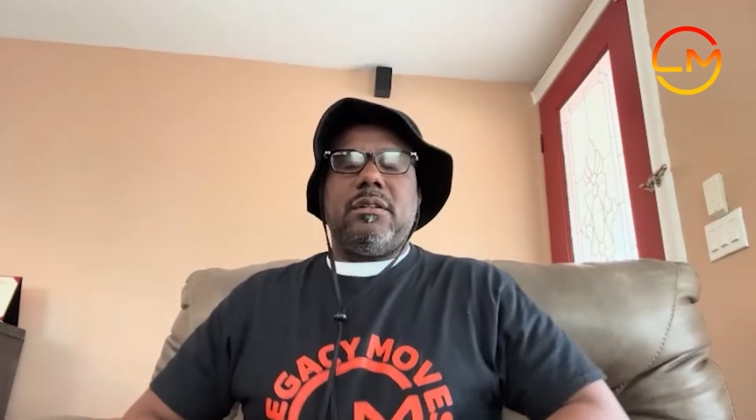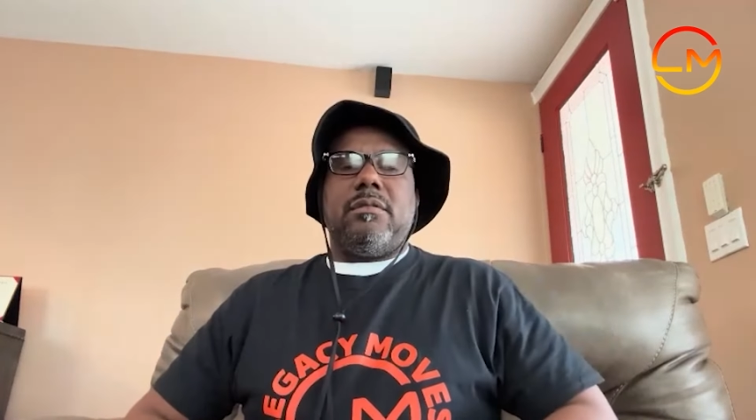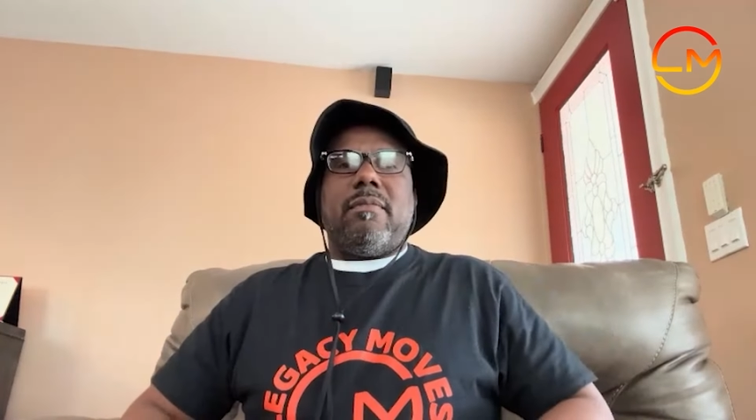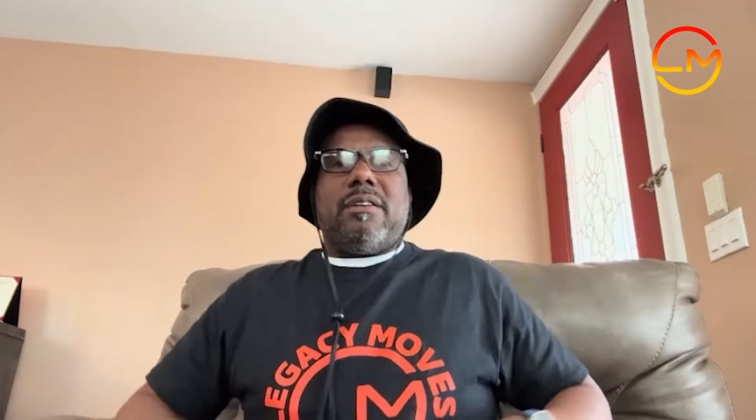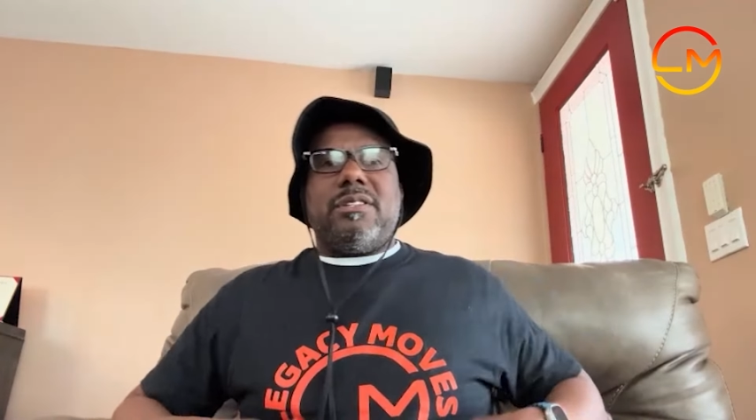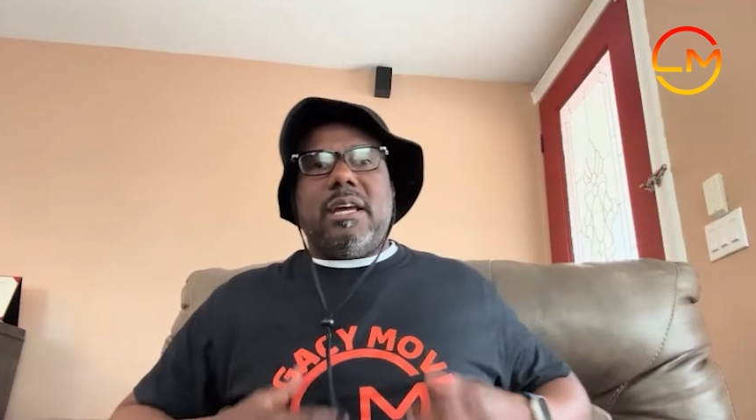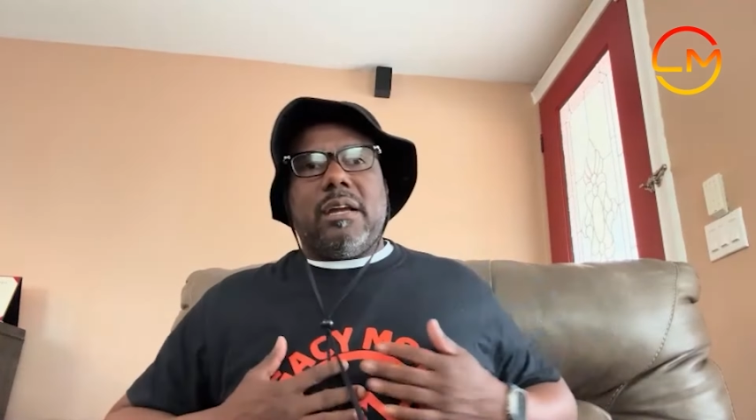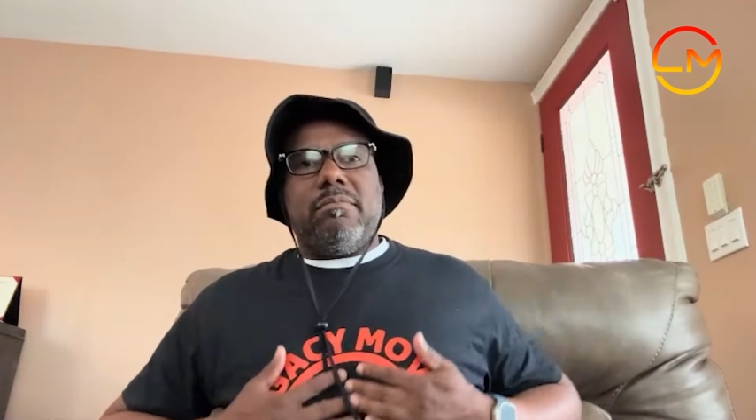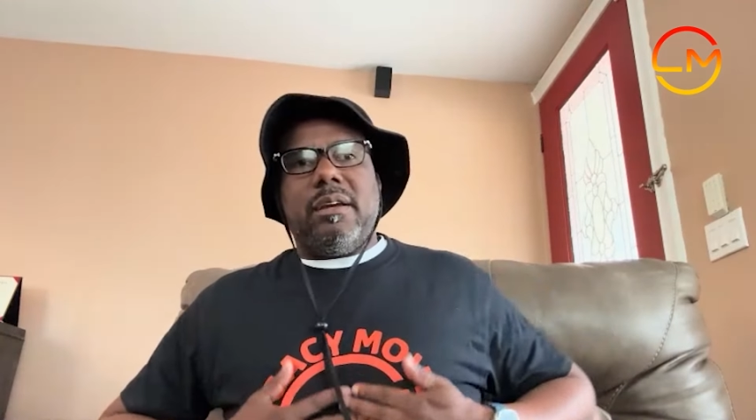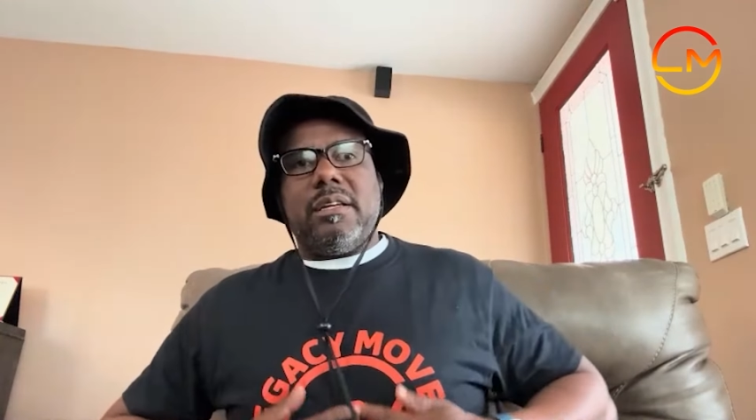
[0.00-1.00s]
My
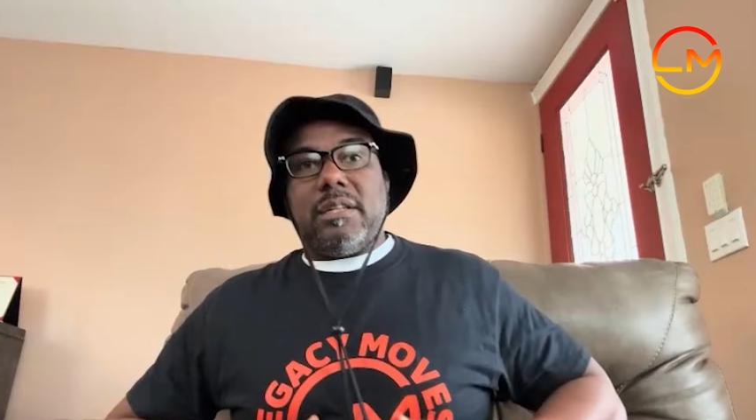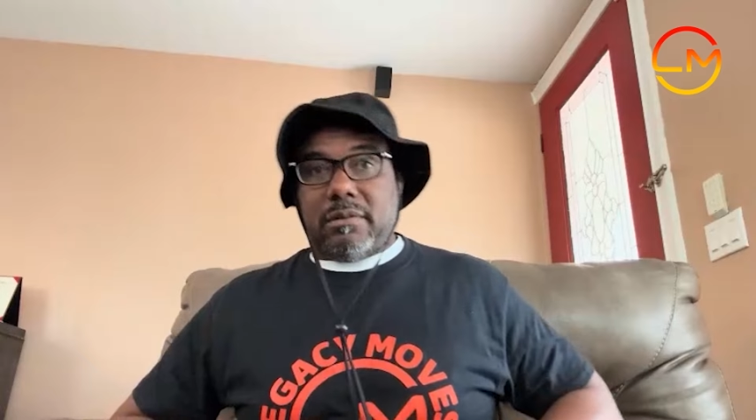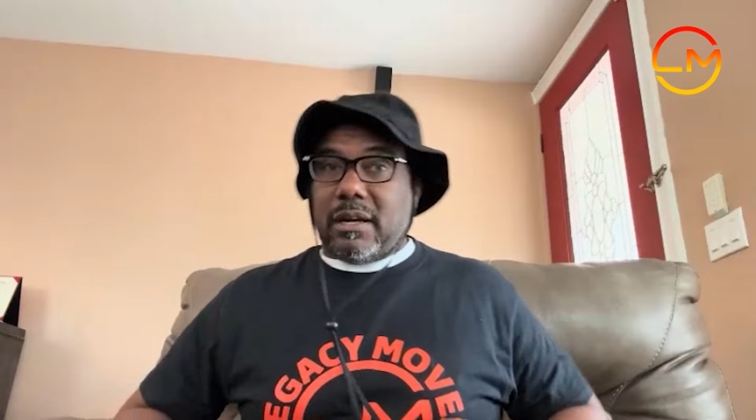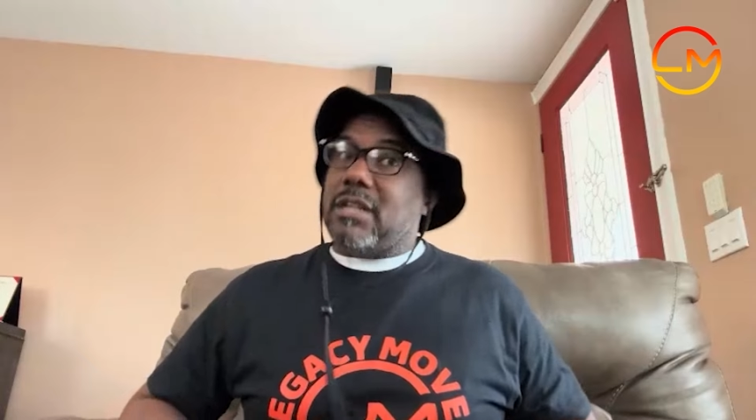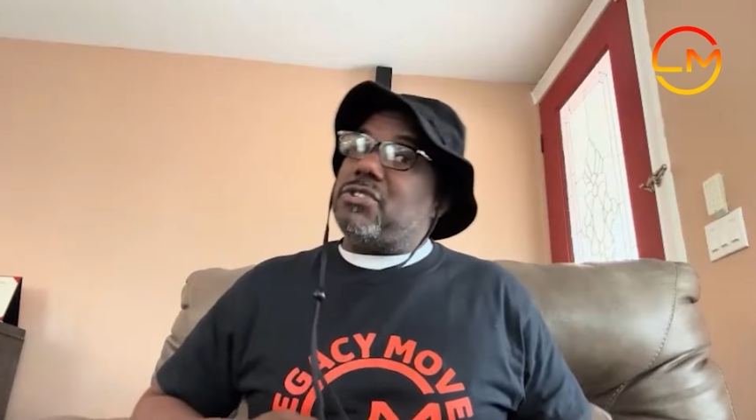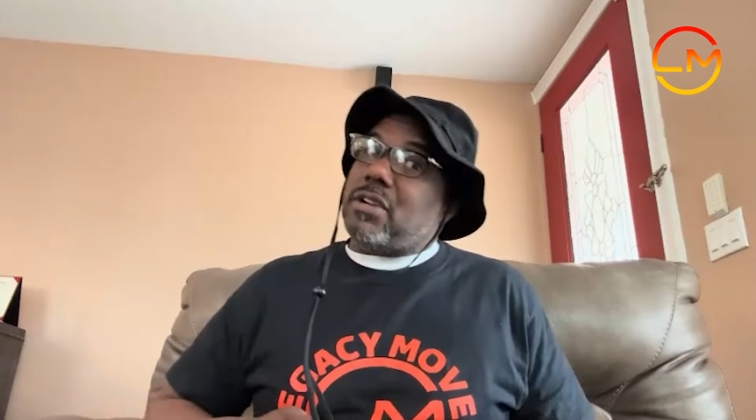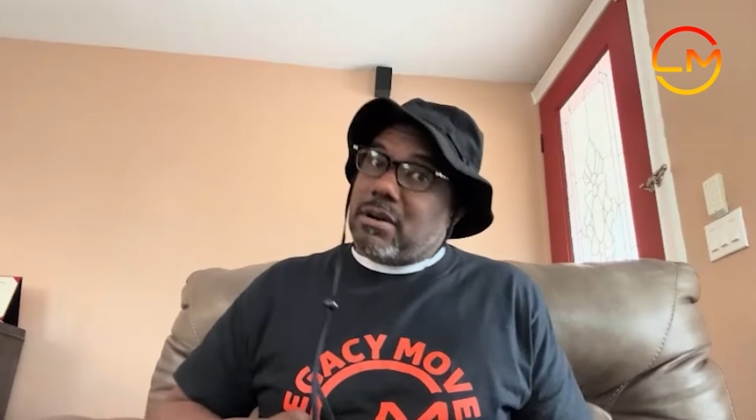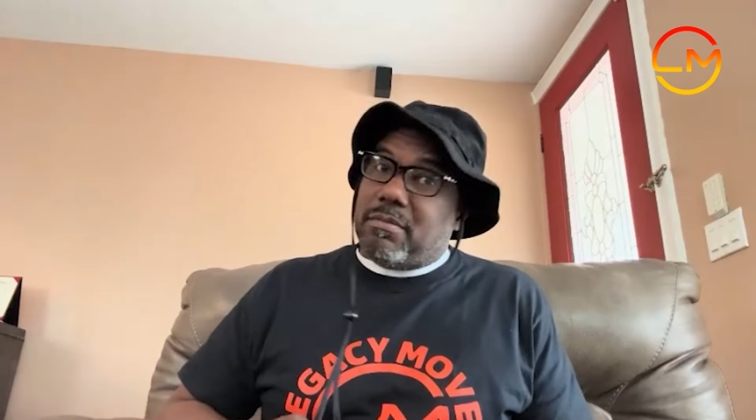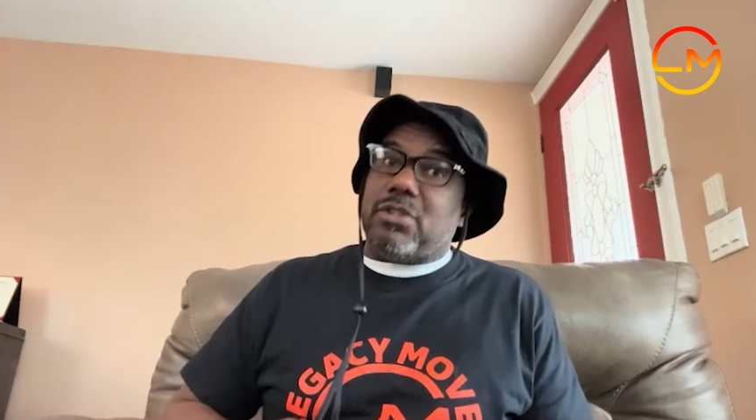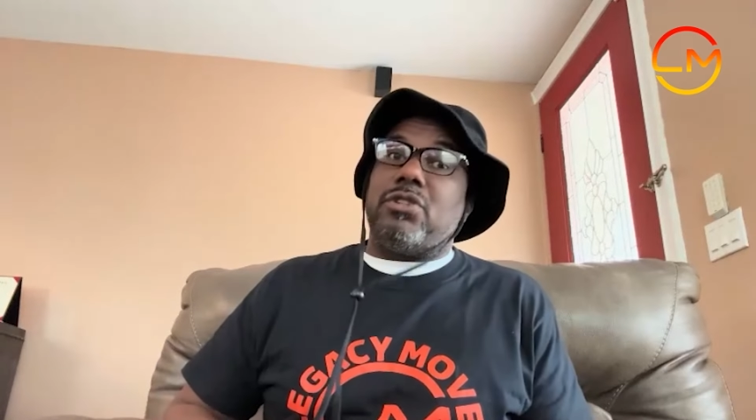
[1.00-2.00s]
second biggest hater is
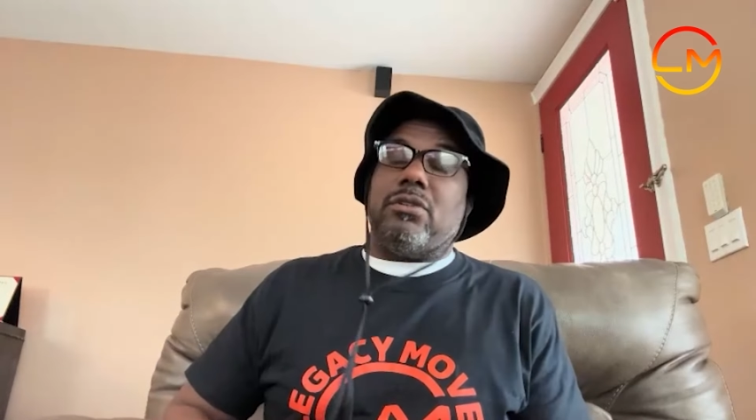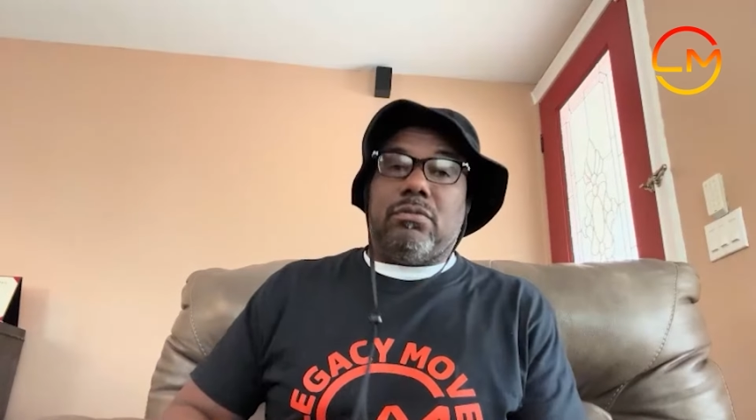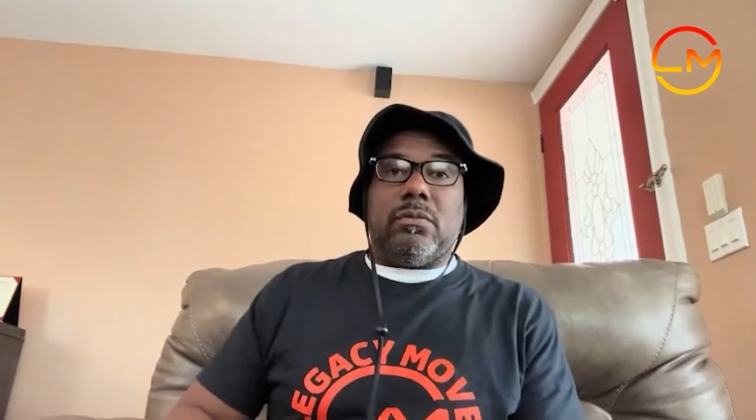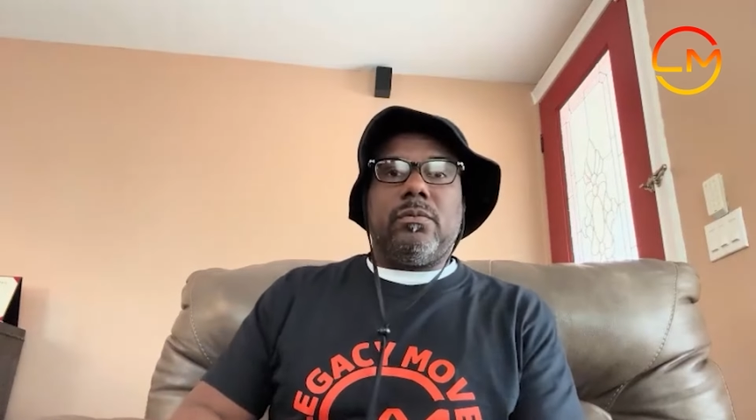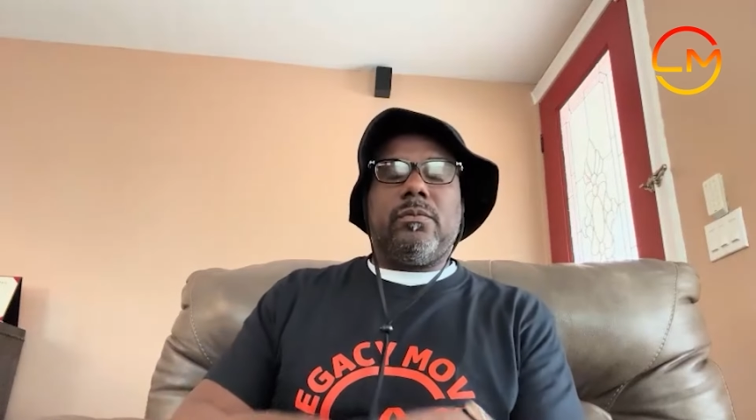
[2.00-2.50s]
number two.